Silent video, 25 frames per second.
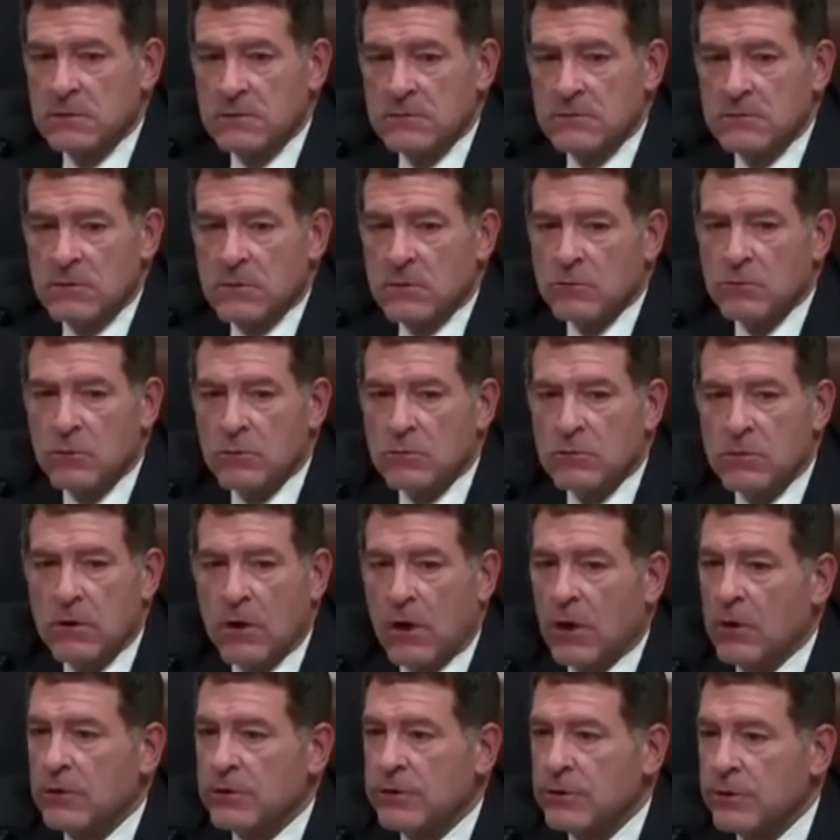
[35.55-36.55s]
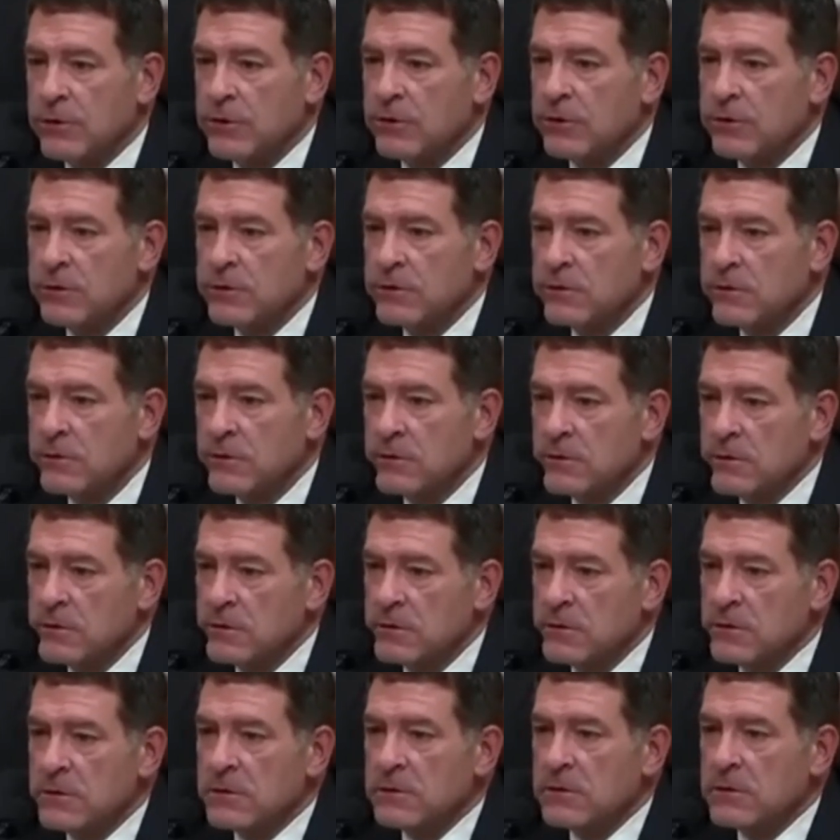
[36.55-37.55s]
No lawyer
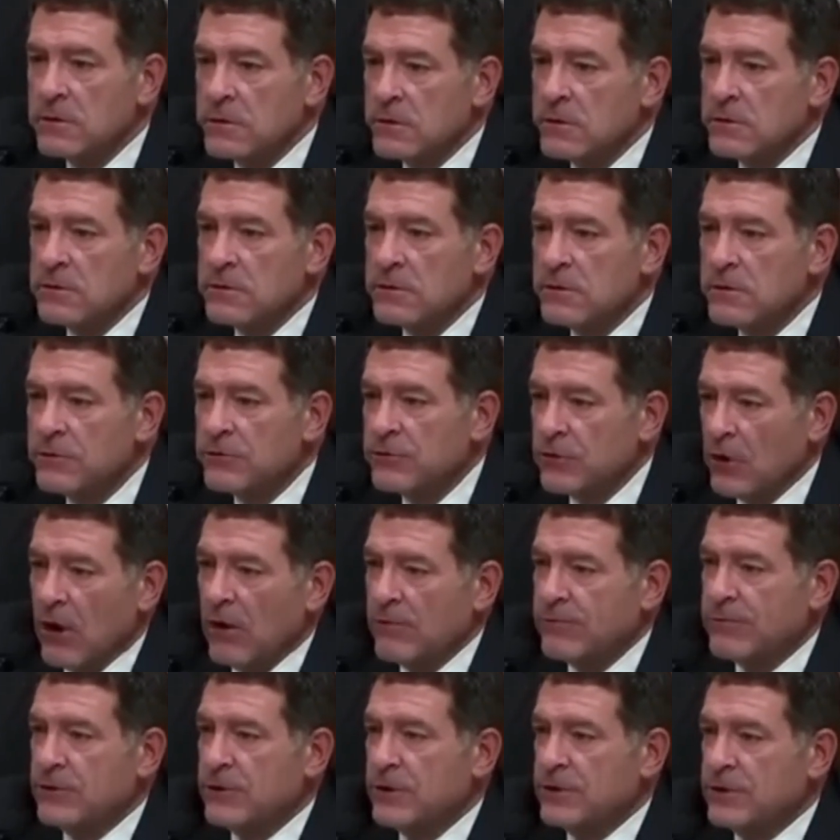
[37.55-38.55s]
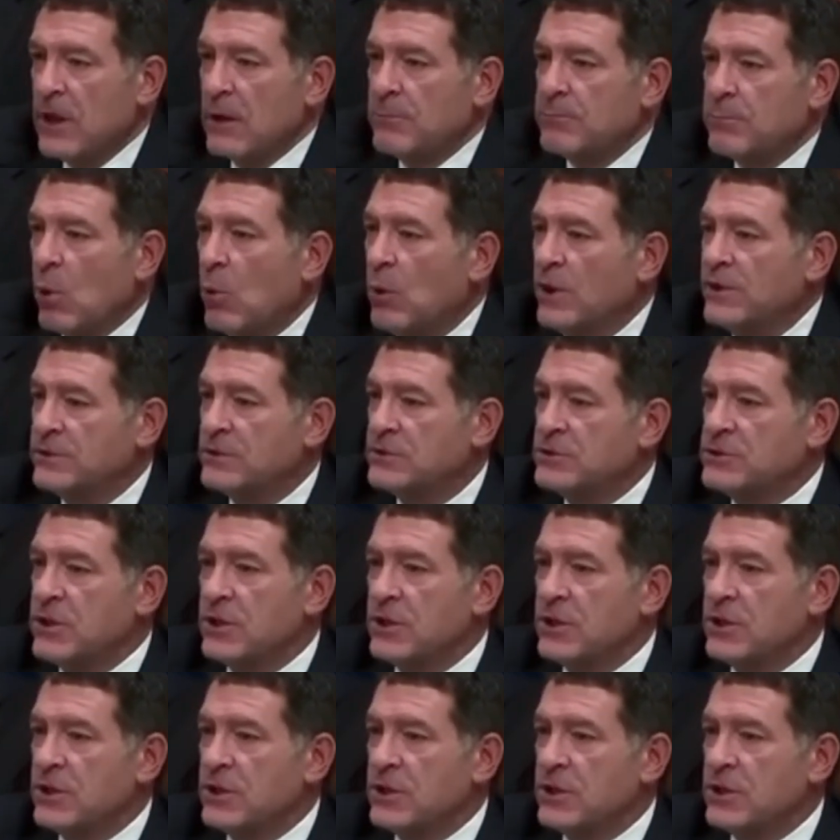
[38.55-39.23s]
is offered at that point.